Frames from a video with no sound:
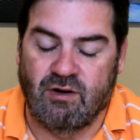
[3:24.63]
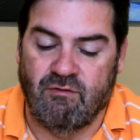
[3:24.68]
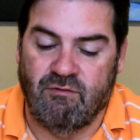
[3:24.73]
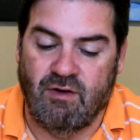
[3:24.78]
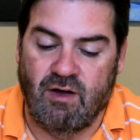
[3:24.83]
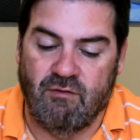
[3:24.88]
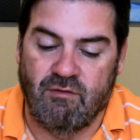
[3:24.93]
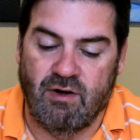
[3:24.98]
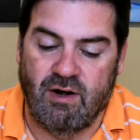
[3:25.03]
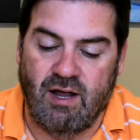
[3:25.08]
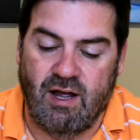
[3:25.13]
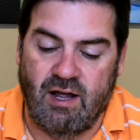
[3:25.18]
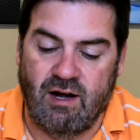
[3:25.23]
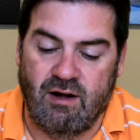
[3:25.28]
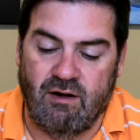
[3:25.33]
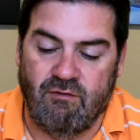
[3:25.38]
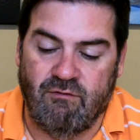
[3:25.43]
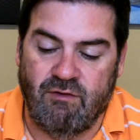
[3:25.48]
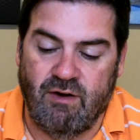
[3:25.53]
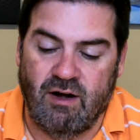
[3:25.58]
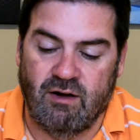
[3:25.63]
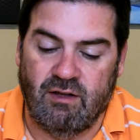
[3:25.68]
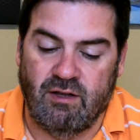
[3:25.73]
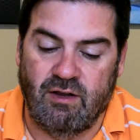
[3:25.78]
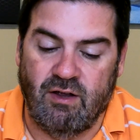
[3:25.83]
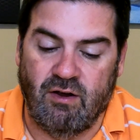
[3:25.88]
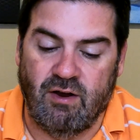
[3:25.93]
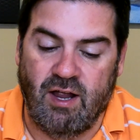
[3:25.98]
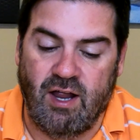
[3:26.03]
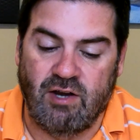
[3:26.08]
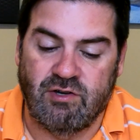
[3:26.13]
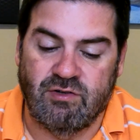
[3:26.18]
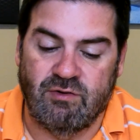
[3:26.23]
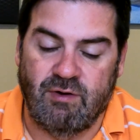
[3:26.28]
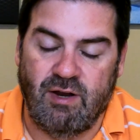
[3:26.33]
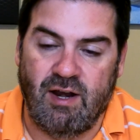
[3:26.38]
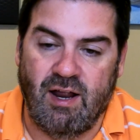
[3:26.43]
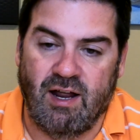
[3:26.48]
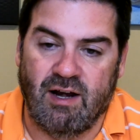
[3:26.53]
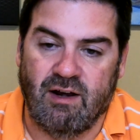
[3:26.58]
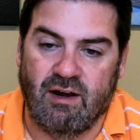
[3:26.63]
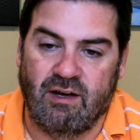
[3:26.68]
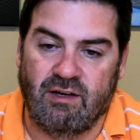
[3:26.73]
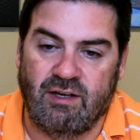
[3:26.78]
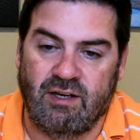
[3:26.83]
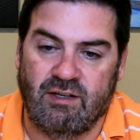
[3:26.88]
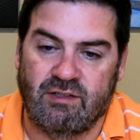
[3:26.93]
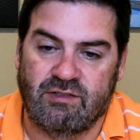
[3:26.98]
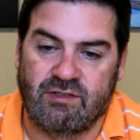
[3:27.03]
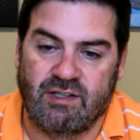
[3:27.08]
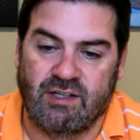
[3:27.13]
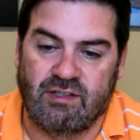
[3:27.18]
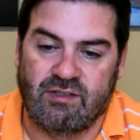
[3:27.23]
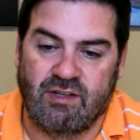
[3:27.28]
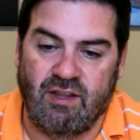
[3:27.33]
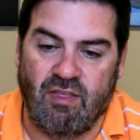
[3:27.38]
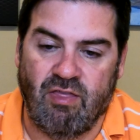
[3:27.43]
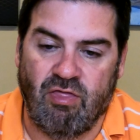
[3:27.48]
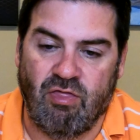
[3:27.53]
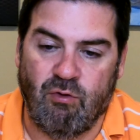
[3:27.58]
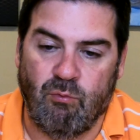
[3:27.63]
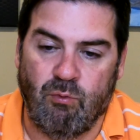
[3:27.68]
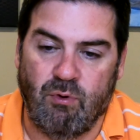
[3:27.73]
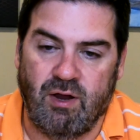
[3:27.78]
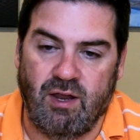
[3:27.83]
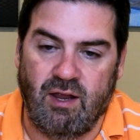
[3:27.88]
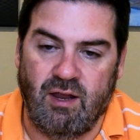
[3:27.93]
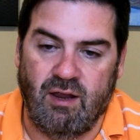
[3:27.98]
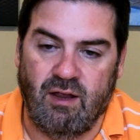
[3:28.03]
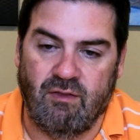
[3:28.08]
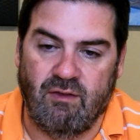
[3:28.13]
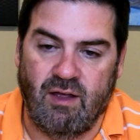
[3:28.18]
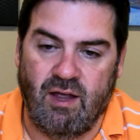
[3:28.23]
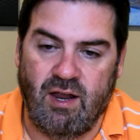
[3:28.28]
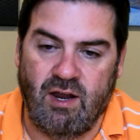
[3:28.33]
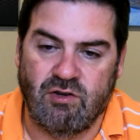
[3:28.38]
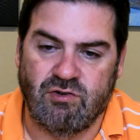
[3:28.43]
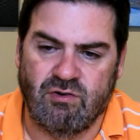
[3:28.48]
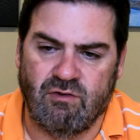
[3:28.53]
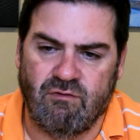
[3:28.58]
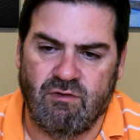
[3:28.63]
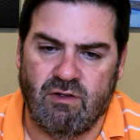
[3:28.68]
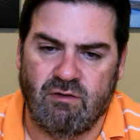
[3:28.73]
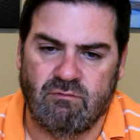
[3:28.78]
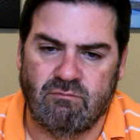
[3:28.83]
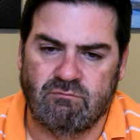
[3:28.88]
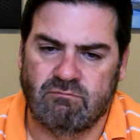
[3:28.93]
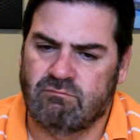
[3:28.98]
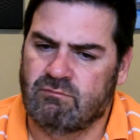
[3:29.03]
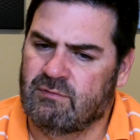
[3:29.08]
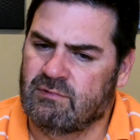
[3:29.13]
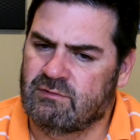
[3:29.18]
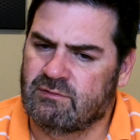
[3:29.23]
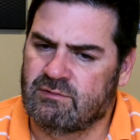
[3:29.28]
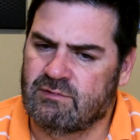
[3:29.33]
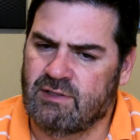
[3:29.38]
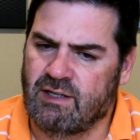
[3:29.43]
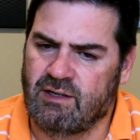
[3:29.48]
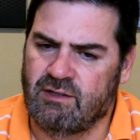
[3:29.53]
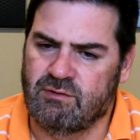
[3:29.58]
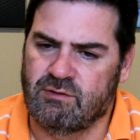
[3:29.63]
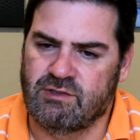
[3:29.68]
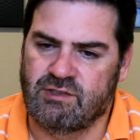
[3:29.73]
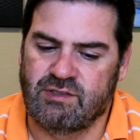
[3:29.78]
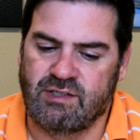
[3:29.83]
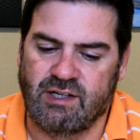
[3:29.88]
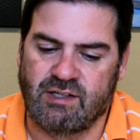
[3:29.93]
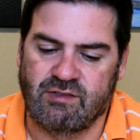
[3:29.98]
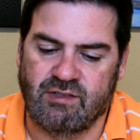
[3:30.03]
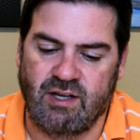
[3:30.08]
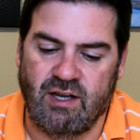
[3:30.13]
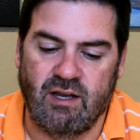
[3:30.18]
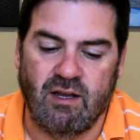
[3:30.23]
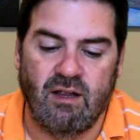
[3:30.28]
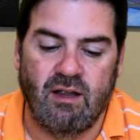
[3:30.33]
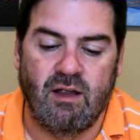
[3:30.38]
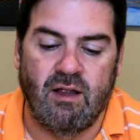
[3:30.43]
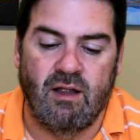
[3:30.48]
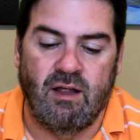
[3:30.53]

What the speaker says: Kefauver died at a fairly young age, and he died in 1963 at the age of, I think he was 60,